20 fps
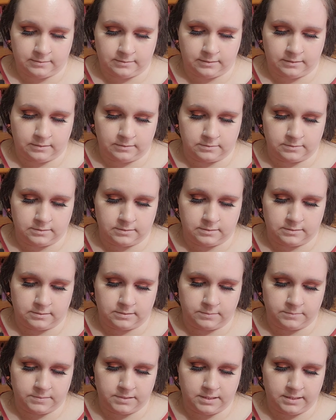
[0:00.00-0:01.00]
Now,
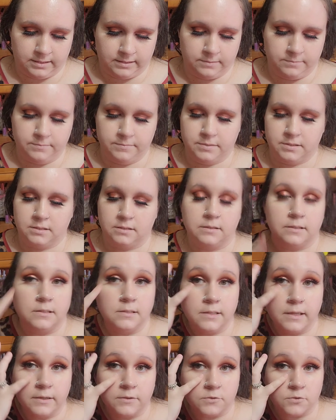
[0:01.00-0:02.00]
sometimes
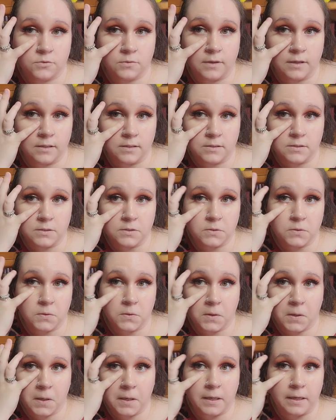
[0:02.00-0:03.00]
these like
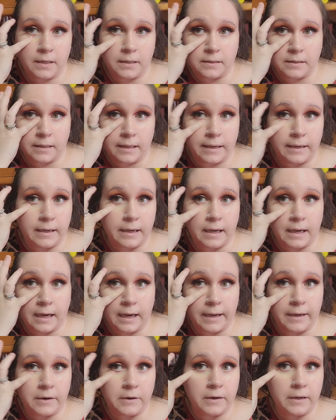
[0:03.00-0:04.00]
drugstore and like
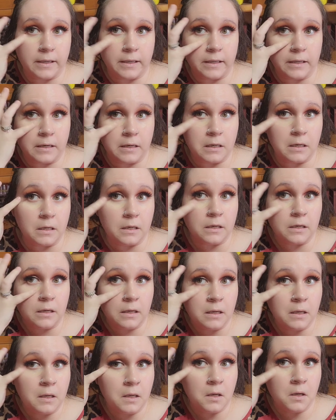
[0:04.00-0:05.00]
higher end
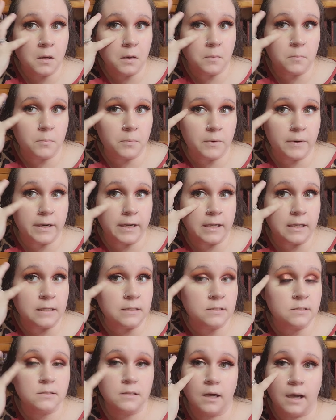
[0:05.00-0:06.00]

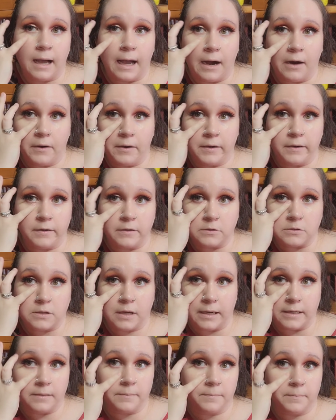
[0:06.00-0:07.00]
brands out here
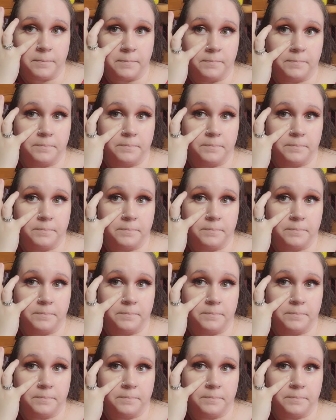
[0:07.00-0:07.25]
trying to,